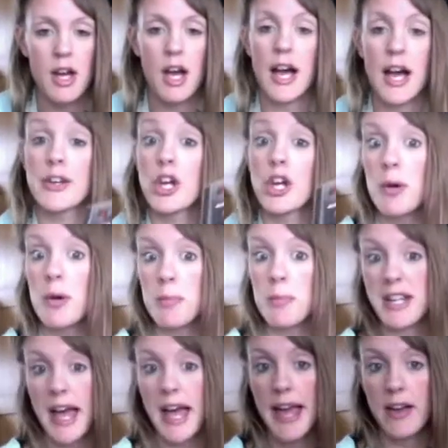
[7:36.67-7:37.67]
And Urban
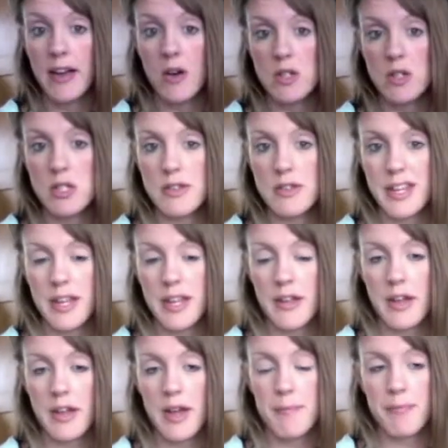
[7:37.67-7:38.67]
Chaos,
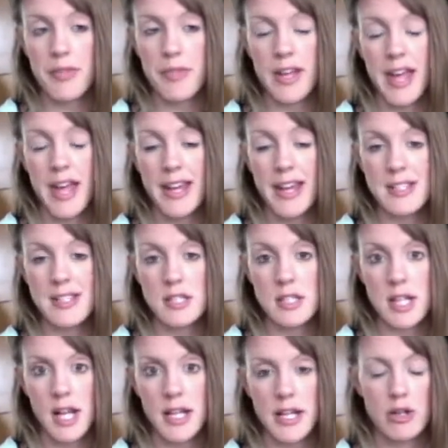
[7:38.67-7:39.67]
the case is
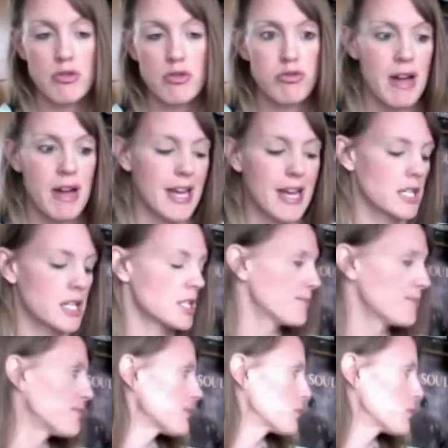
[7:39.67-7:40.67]
slightly cracked,
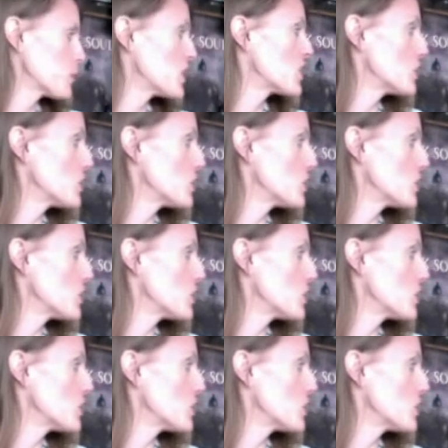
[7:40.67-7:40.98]
which is